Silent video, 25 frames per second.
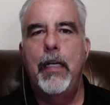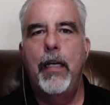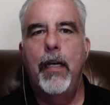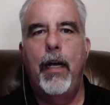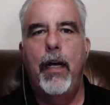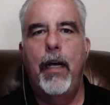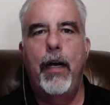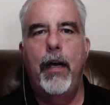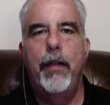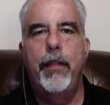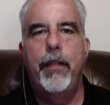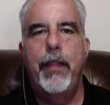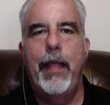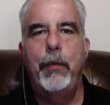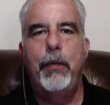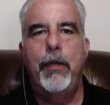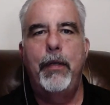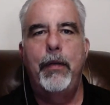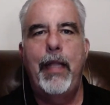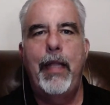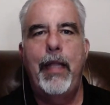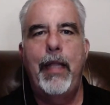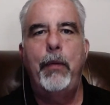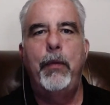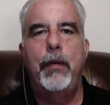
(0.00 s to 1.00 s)
They
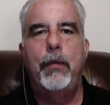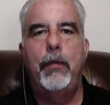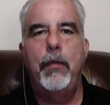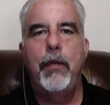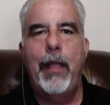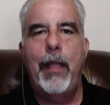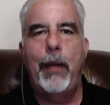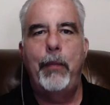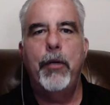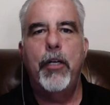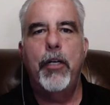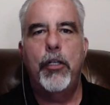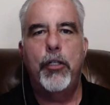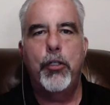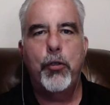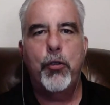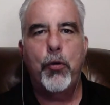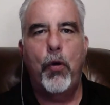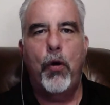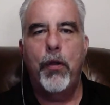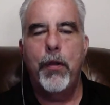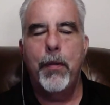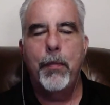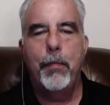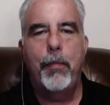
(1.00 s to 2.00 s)
would
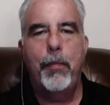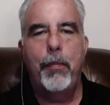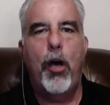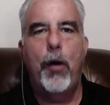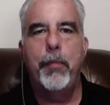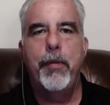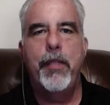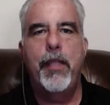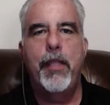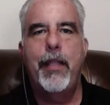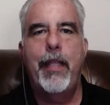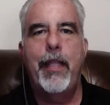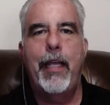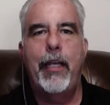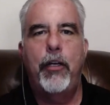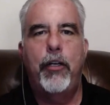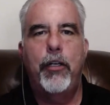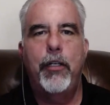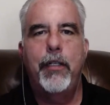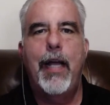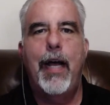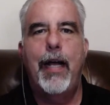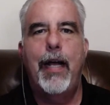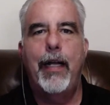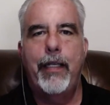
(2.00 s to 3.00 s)
control the ball, but then they
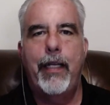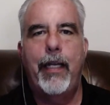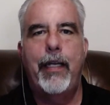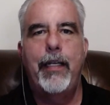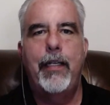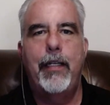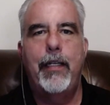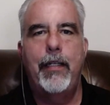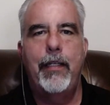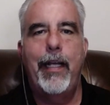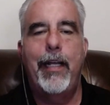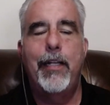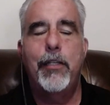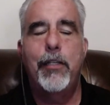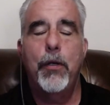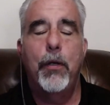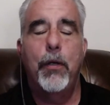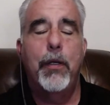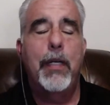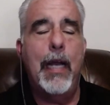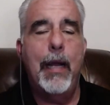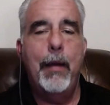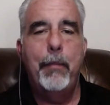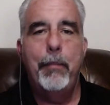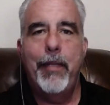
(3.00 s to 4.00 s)
could not get it in the end zone.
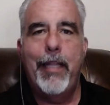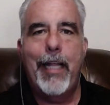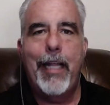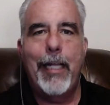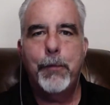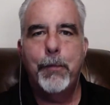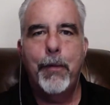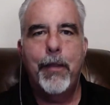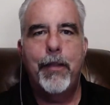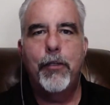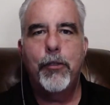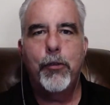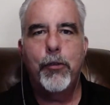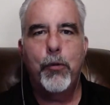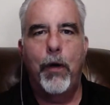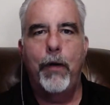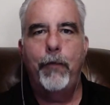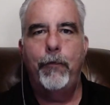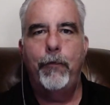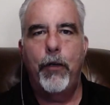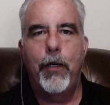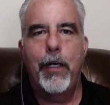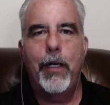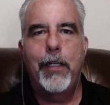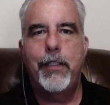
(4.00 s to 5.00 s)
But that's been the story
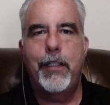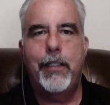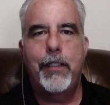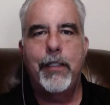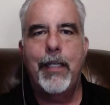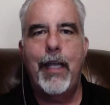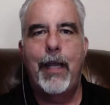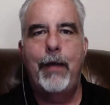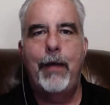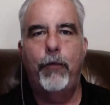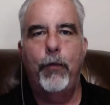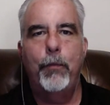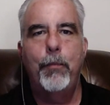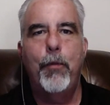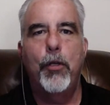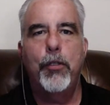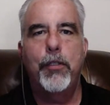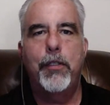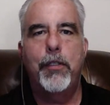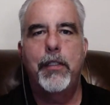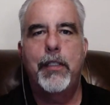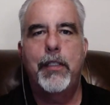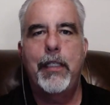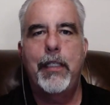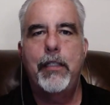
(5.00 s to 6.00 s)
for NC State for most
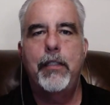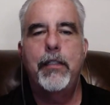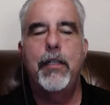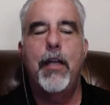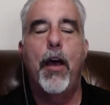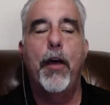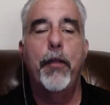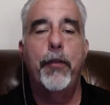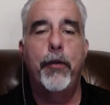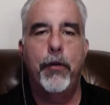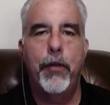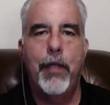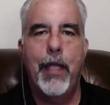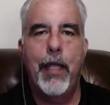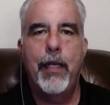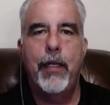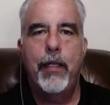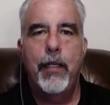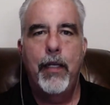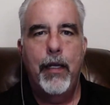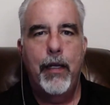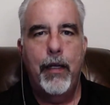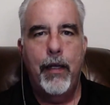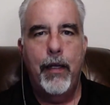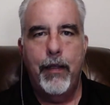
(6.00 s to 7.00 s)
of the season, other than
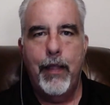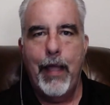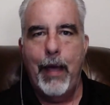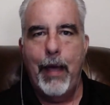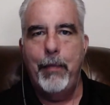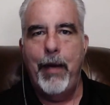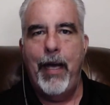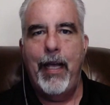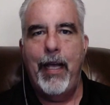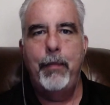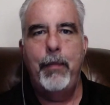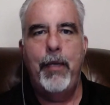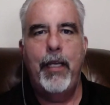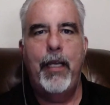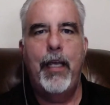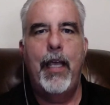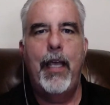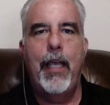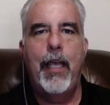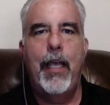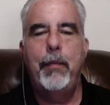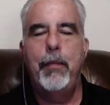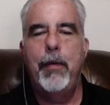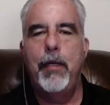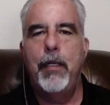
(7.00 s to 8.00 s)
that Miami
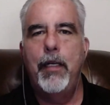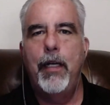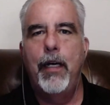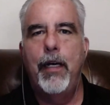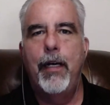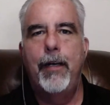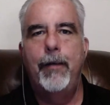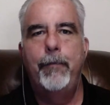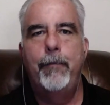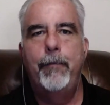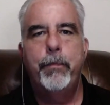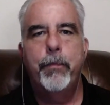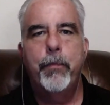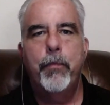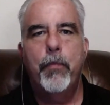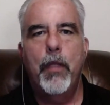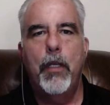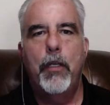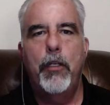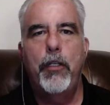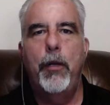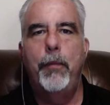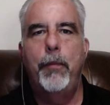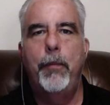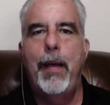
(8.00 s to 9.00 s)
game and,
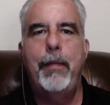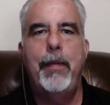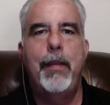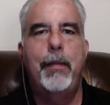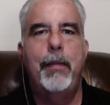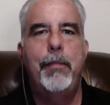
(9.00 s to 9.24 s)
you know, maybe the